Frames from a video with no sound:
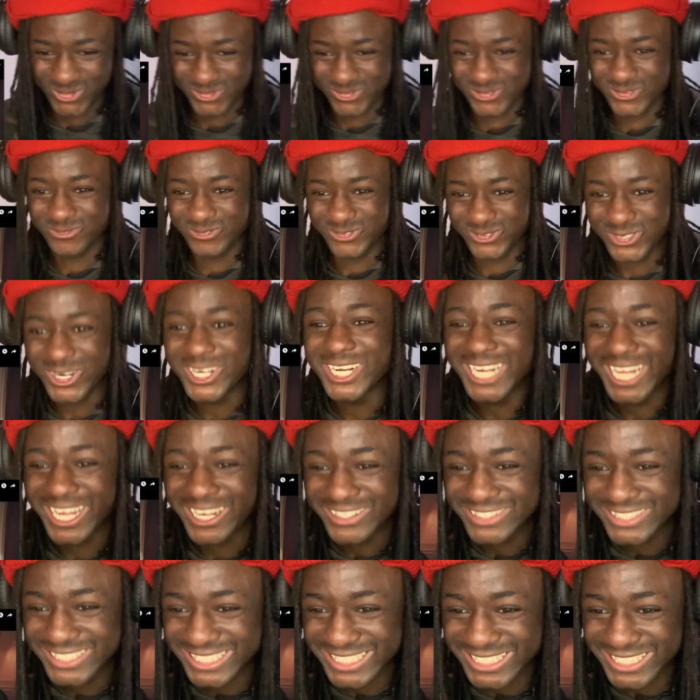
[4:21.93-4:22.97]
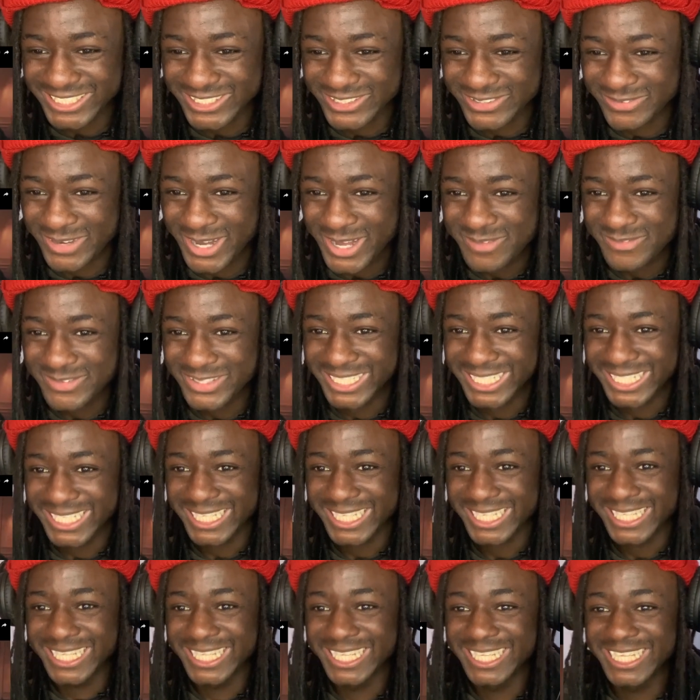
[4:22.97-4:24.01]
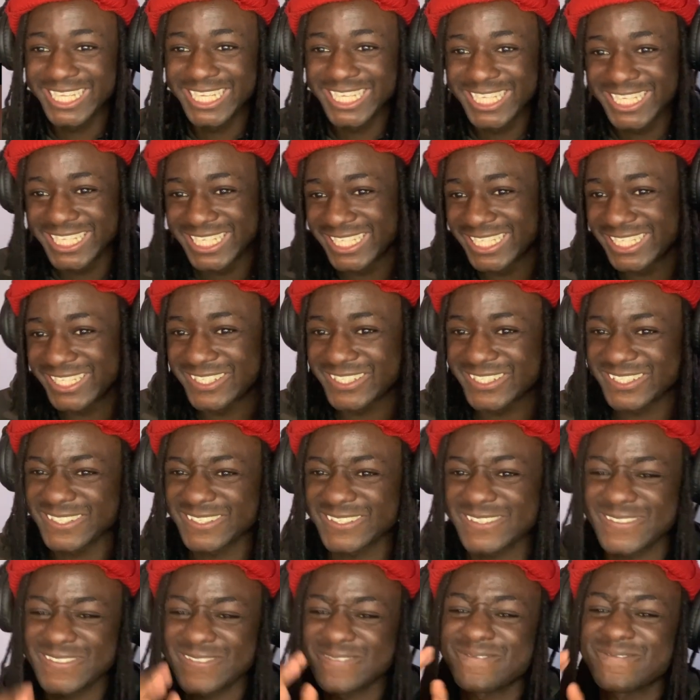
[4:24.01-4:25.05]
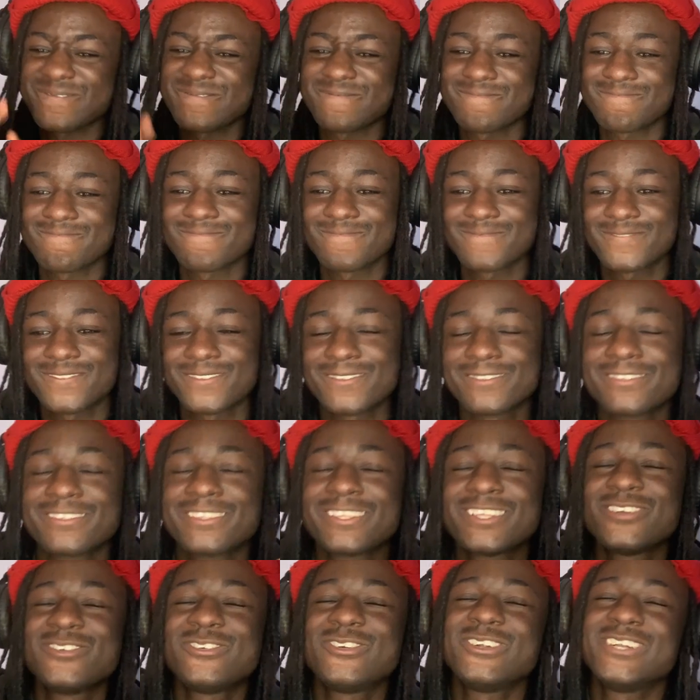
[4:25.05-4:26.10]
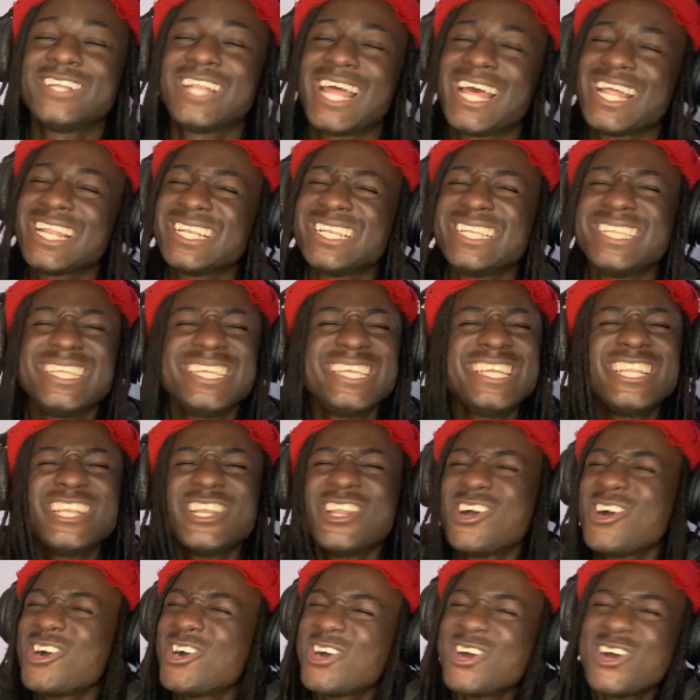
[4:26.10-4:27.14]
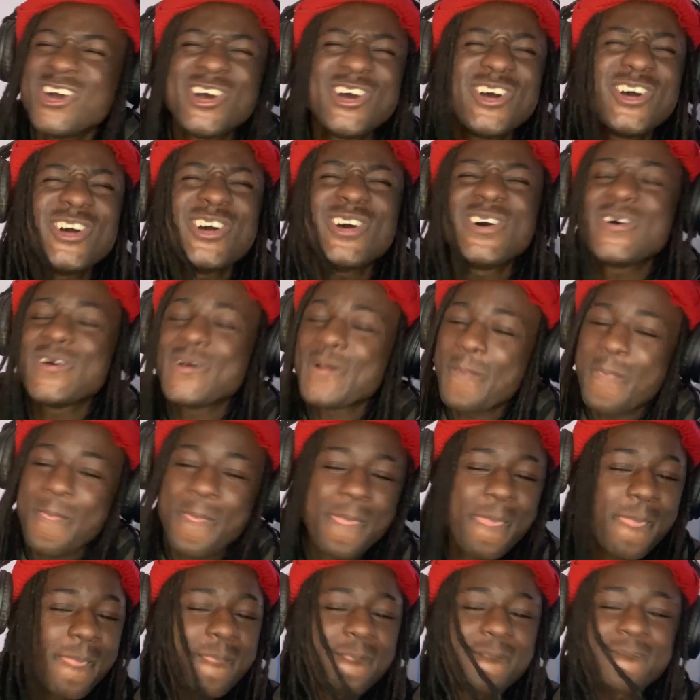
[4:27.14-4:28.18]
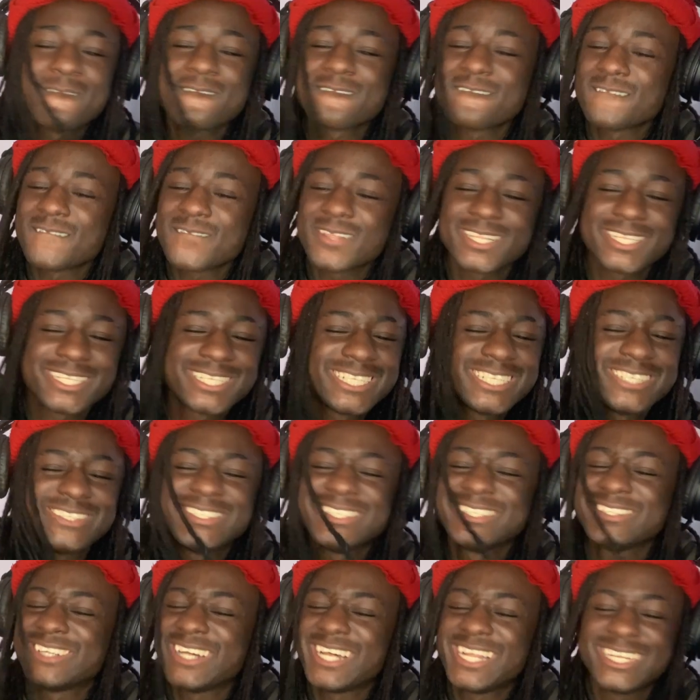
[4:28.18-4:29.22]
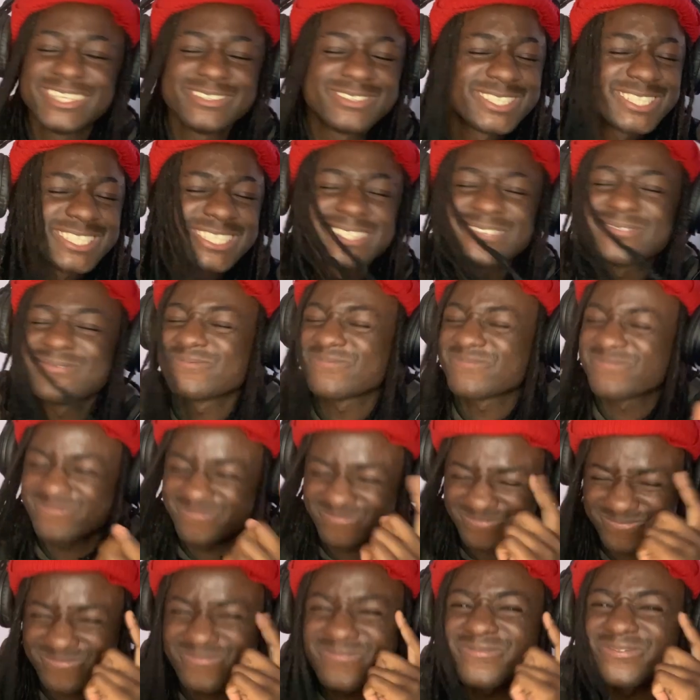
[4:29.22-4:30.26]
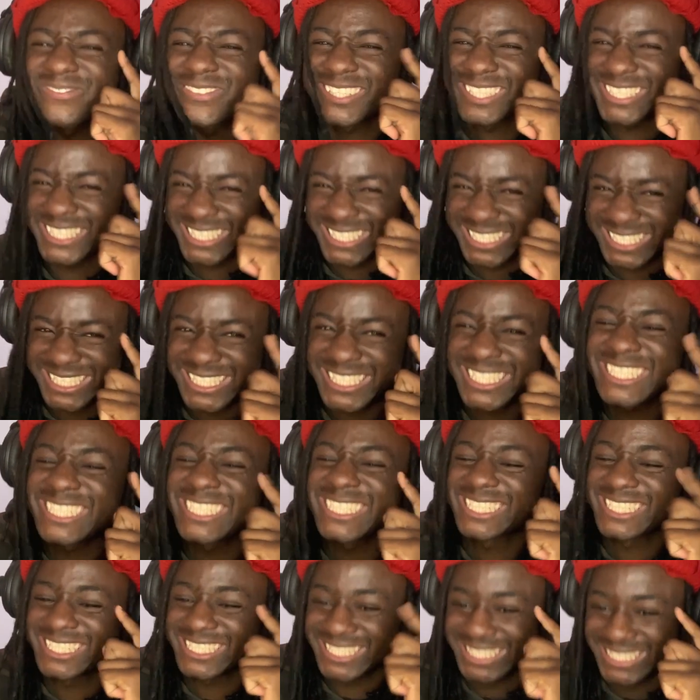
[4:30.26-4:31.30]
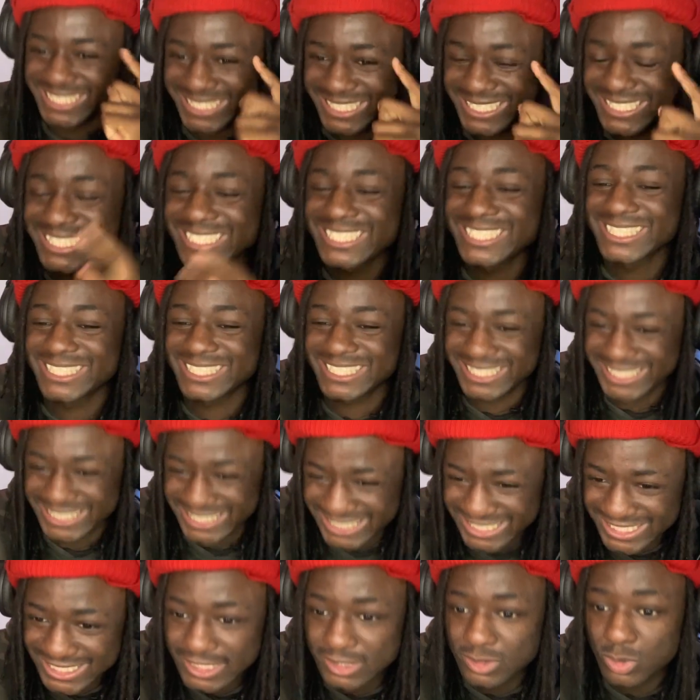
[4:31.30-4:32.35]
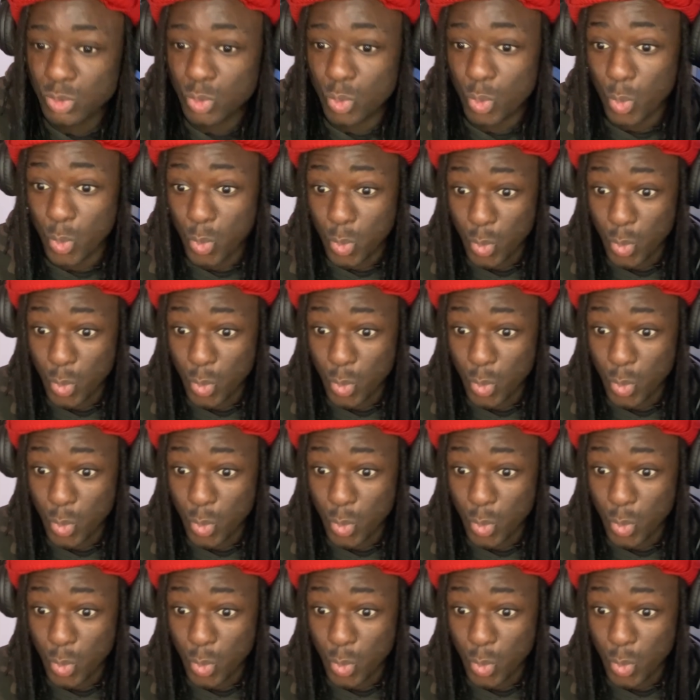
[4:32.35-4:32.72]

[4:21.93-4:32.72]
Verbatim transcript: Ronaldinho, mommy. I know be just we need it. We dribble like a Ronaldinho. Oh yes, they must to listen when I be serving what I'm cooking in the kitchen.